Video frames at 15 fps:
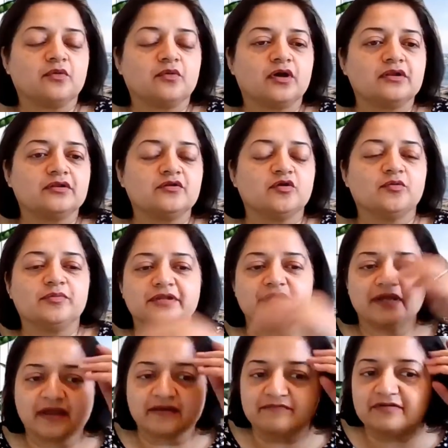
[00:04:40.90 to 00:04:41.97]
What
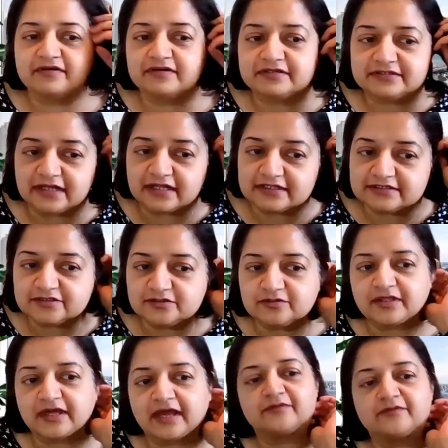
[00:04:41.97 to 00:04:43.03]
nobody ever tells
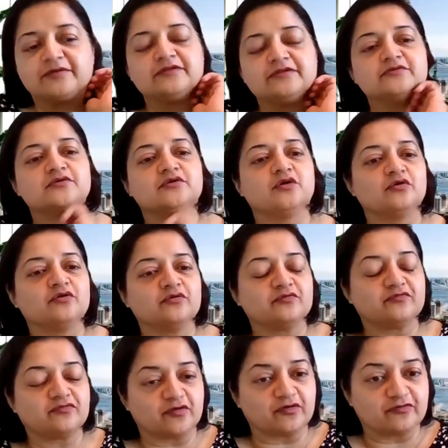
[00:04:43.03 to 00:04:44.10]
you that when you
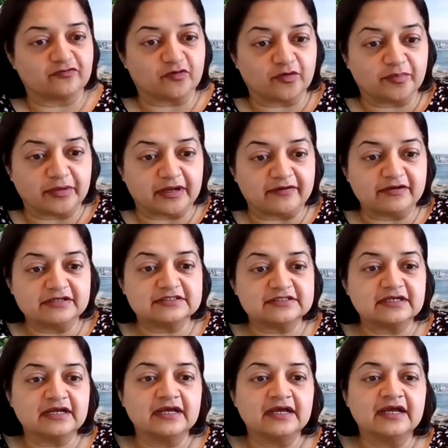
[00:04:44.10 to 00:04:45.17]
go for
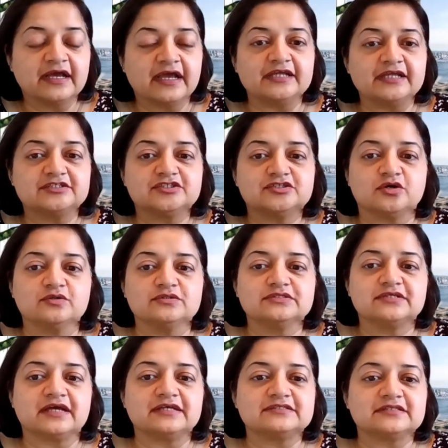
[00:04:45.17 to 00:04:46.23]
forbearance, it
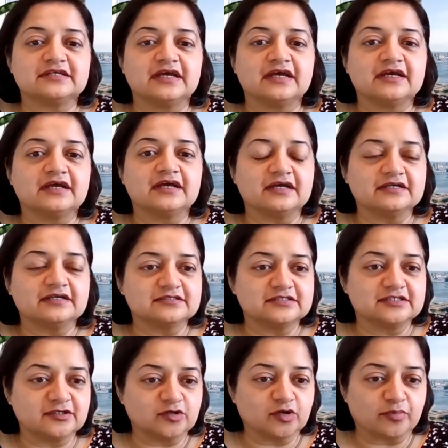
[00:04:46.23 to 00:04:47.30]
shows as
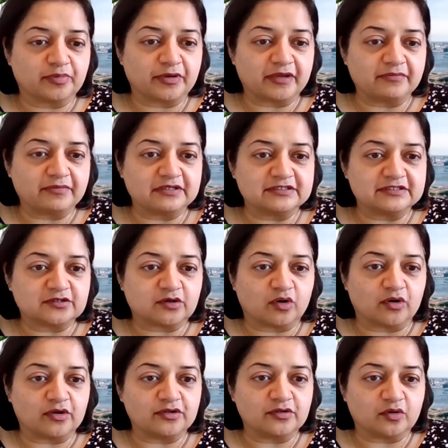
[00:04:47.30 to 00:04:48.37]
zero payments
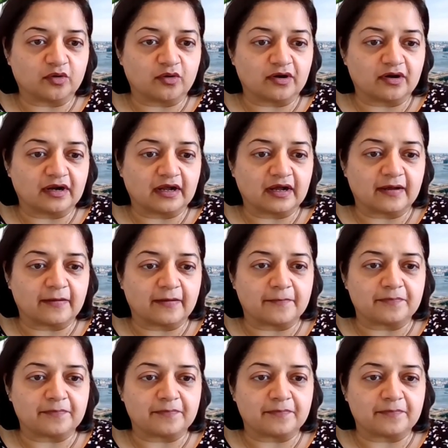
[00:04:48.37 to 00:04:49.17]
on your